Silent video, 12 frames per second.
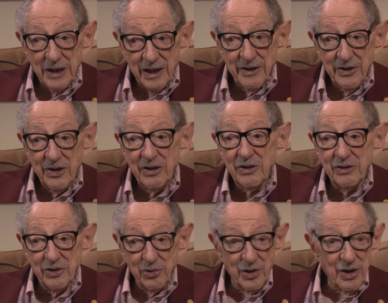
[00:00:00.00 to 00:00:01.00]
under
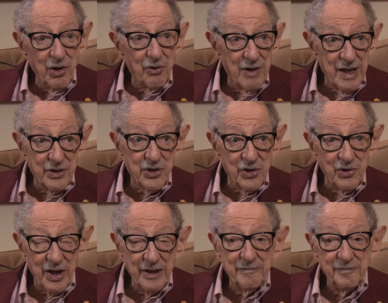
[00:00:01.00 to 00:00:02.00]
Tullio
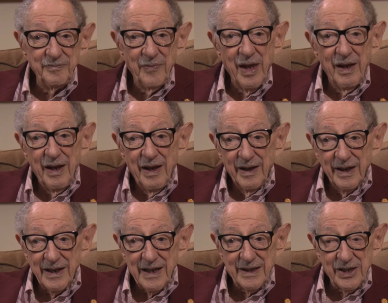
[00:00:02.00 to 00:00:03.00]
Ronzoni,
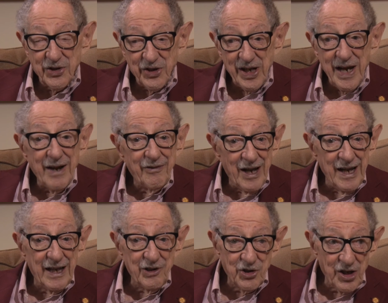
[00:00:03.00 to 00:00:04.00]
got the Sierra
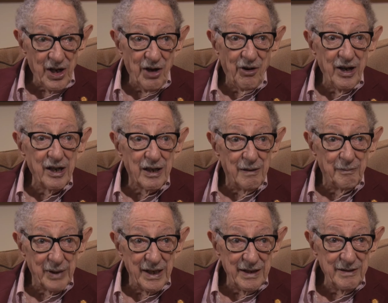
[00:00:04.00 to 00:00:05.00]
Engineering
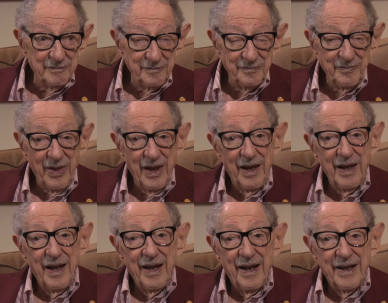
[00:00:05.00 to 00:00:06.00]
Company,
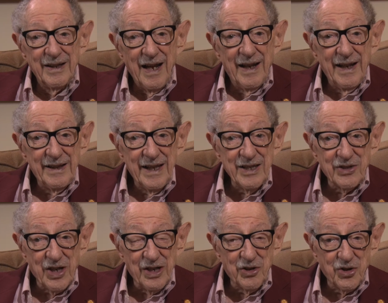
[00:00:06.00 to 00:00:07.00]
and they
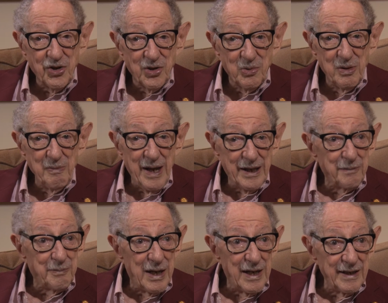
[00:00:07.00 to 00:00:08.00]
said, sure, we'll make a
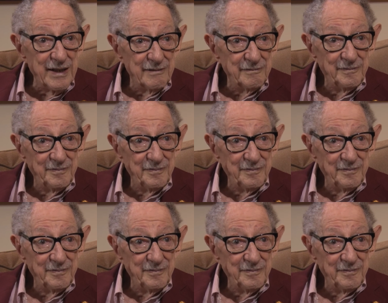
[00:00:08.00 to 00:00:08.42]
body.